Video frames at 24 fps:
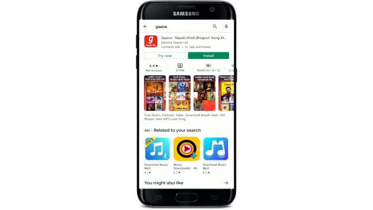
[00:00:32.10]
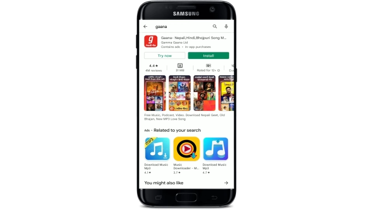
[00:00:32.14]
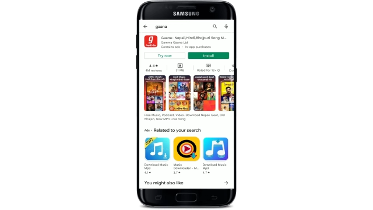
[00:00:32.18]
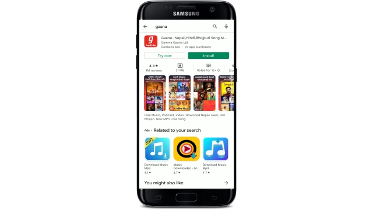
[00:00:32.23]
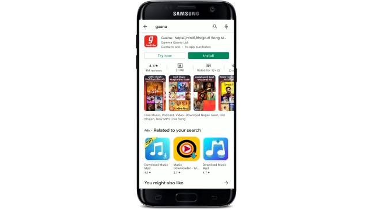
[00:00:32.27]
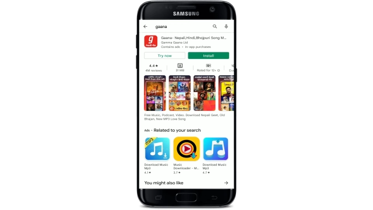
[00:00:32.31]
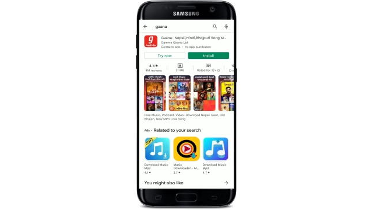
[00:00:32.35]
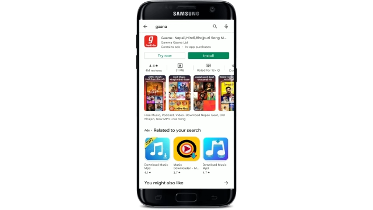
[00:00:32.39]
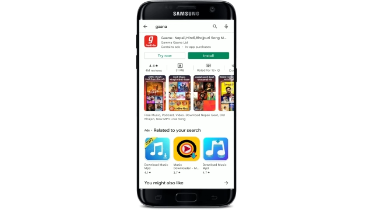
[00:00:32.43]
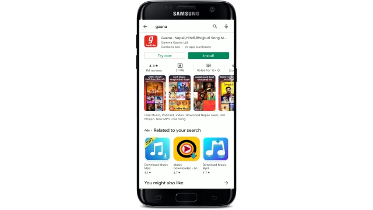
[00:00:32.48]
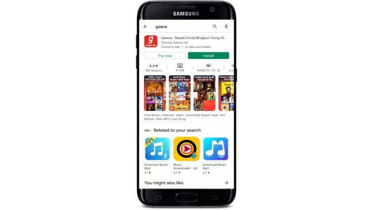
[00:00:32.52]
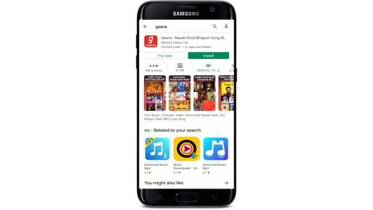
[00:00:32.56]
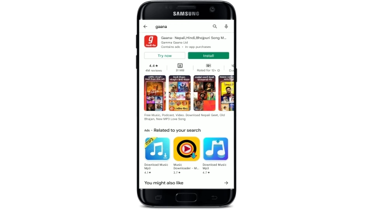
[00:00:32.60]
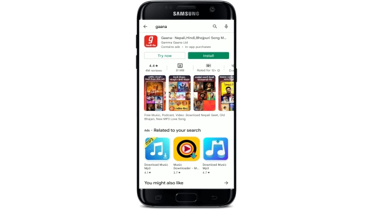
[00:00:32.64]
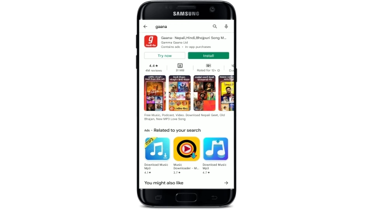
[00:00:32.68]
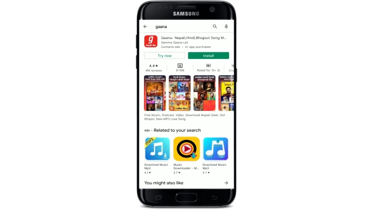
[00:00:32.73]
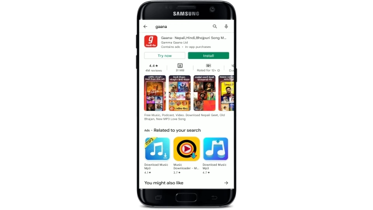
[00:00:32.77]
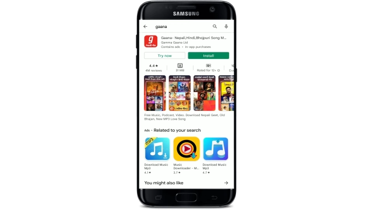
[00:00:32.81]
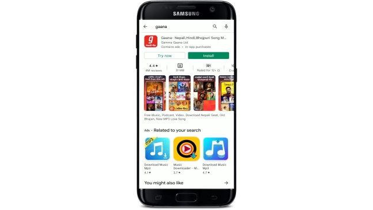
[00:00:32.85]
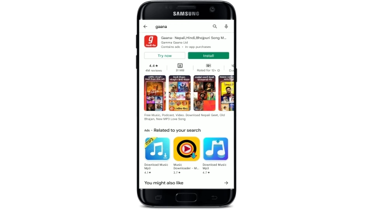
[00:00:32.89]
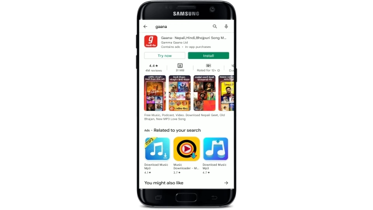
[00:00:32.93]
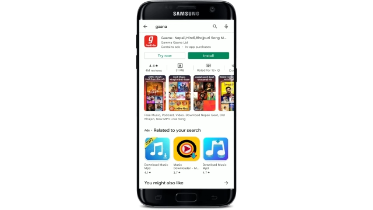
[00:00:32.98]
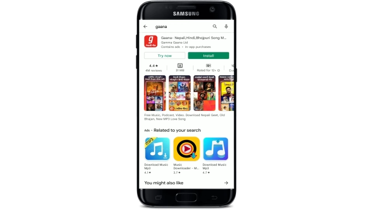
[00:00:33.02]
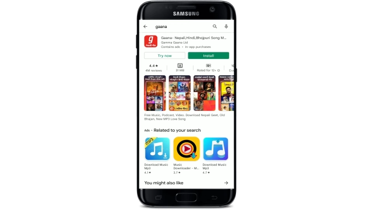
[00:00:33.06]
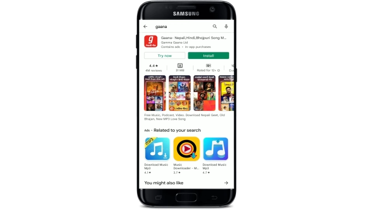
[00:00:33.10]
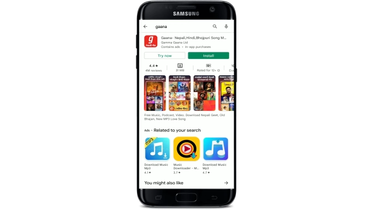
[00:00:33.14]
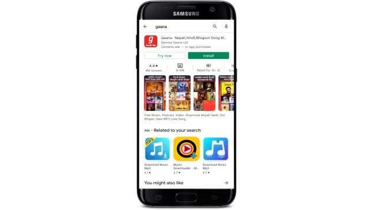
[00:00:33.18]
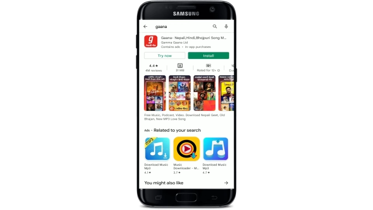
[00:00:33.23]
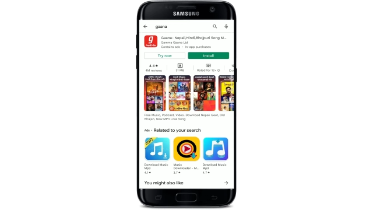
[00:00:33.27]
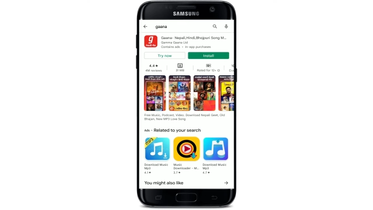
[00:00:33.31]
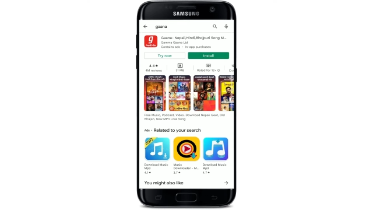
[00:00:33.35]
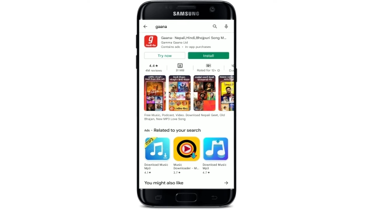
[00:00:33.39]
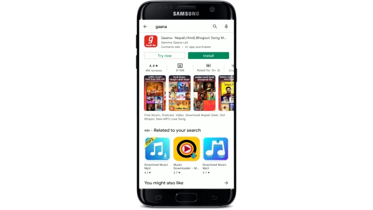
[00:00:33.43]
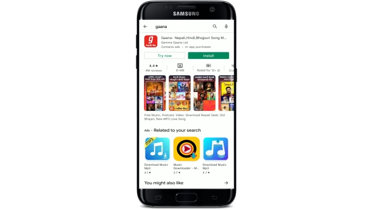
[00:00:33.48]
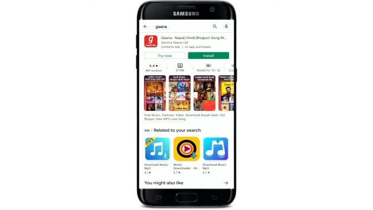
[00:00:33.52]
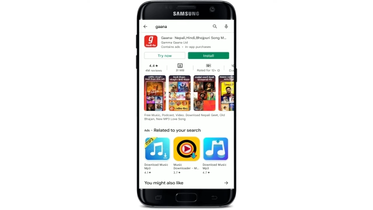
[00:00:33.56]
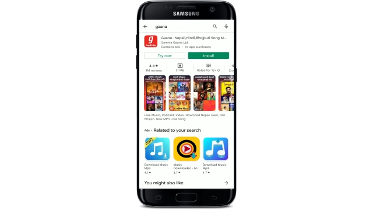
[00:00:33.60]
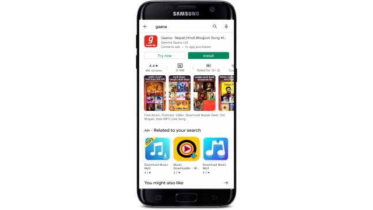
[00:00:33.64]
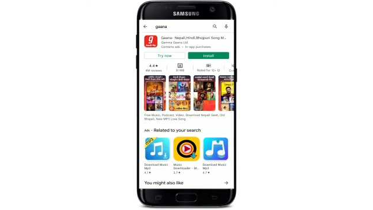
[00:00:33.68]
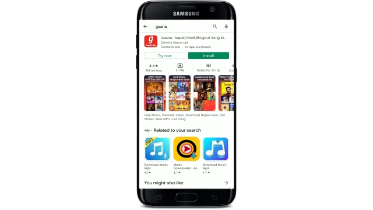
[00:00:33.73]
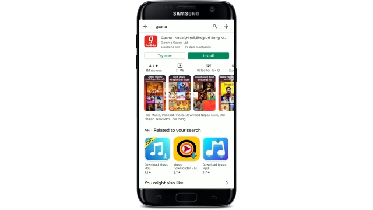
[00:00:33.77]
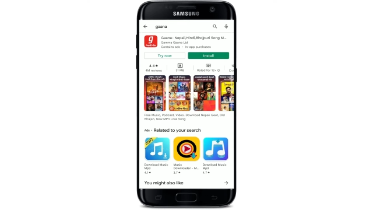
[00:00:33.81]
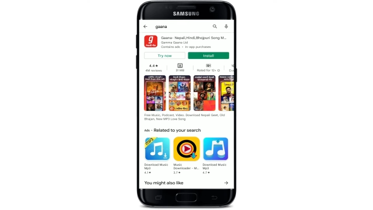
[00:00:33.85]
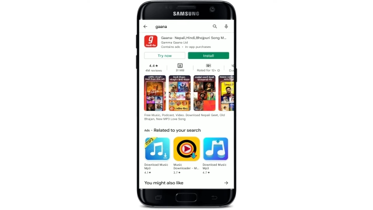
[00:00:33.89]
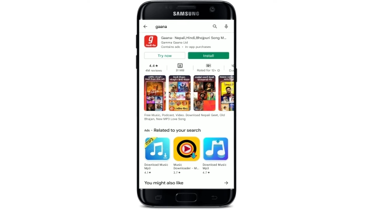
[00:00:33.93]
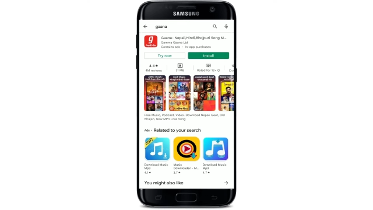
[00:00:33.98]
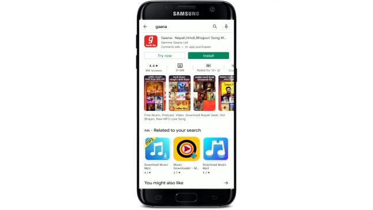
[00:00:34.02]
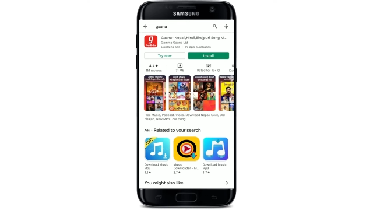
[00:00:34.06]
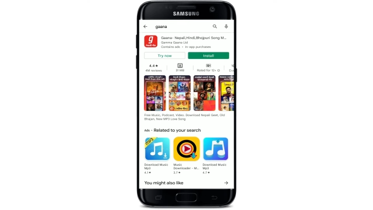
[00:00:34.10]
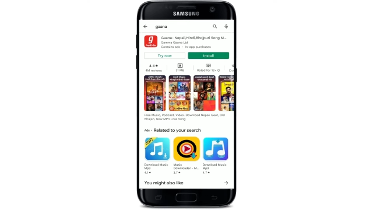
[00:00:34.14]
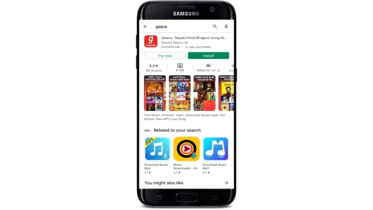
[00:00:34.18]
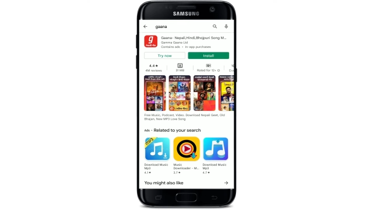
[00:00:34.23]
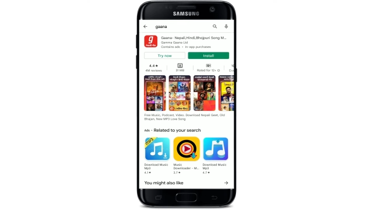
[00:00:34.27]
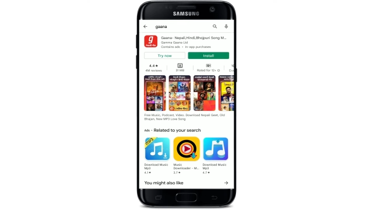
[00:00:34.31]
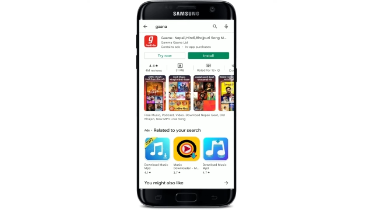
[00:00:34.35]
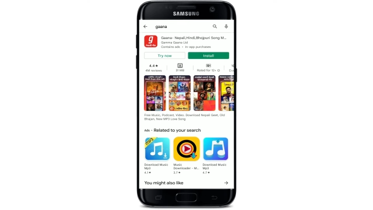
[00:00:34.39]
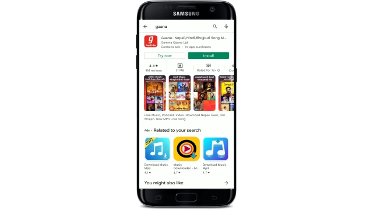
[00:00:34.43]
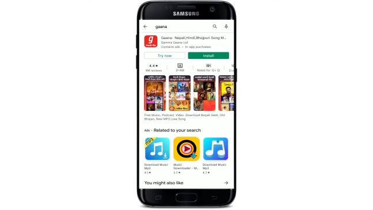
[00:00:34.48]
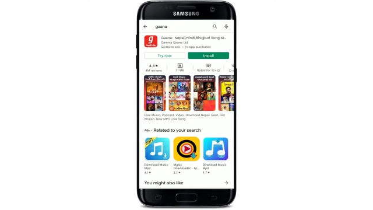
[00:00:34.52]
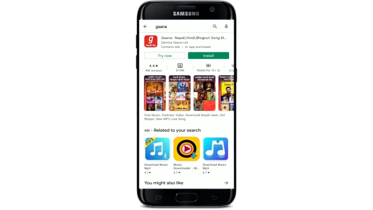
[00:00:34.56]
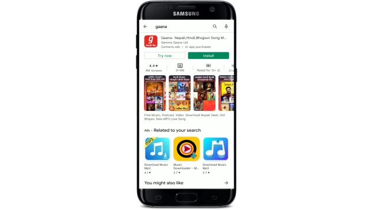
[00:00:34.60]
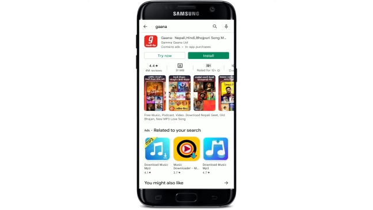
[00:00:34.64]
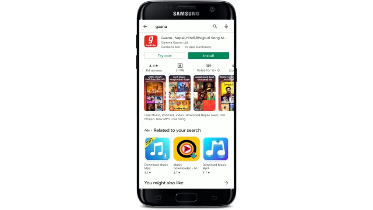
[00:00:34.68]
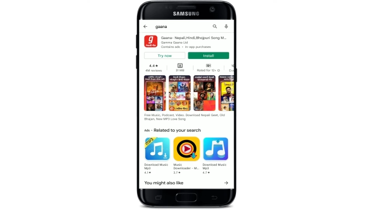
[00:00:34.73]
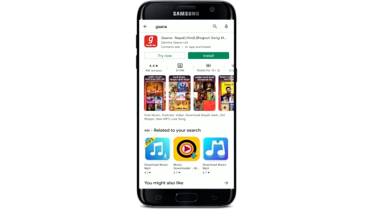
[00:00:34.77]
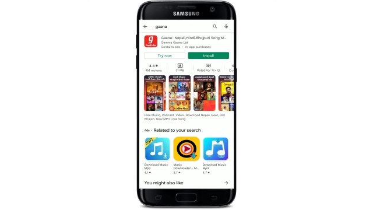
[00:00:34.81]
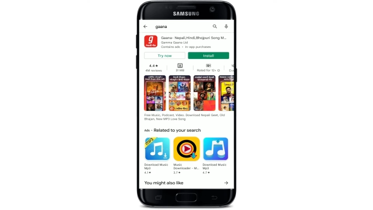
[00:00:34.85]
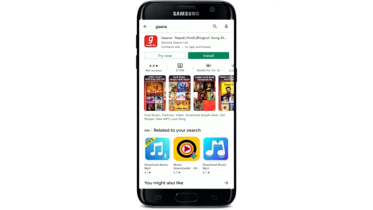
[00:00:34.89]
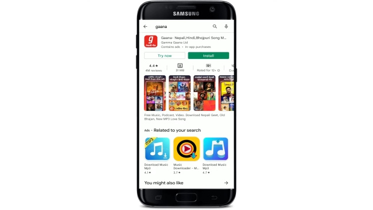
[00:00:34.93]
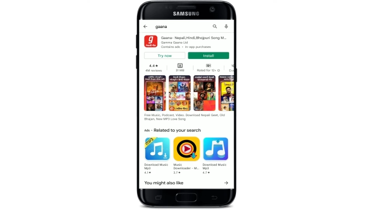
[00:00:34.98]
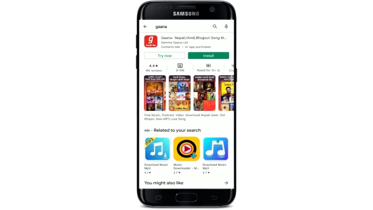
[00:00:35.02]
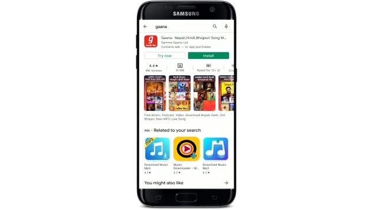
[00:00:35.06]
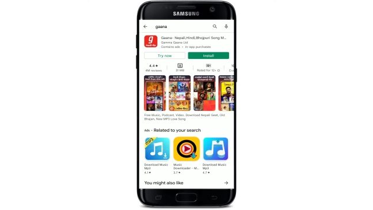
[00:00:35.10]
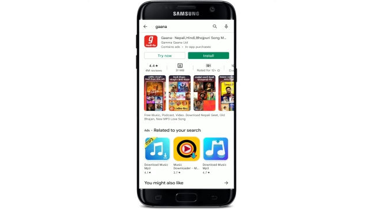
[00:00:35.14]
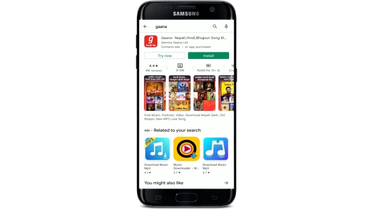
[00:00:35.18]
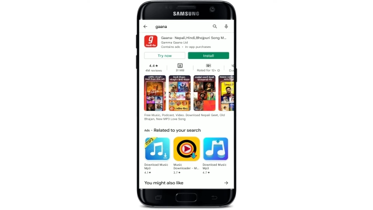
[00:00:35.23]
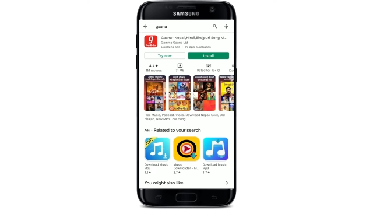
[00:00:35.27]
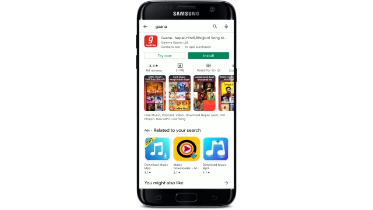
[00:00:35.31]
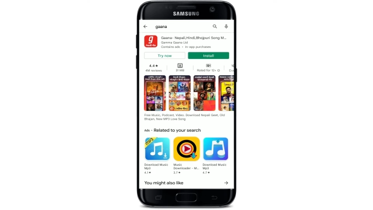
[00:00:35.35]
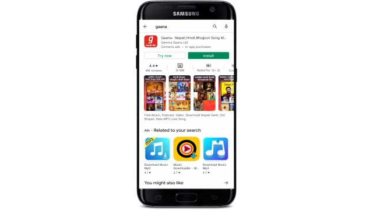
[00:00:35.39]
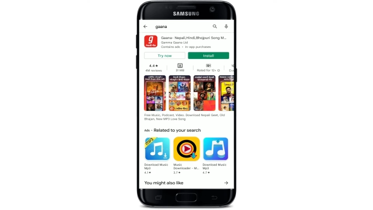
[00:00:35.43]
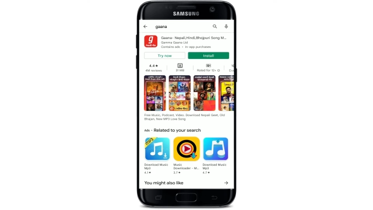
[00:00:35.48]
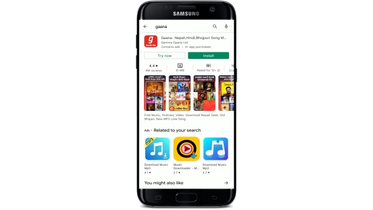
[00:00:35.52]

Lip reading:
(no speaker visible)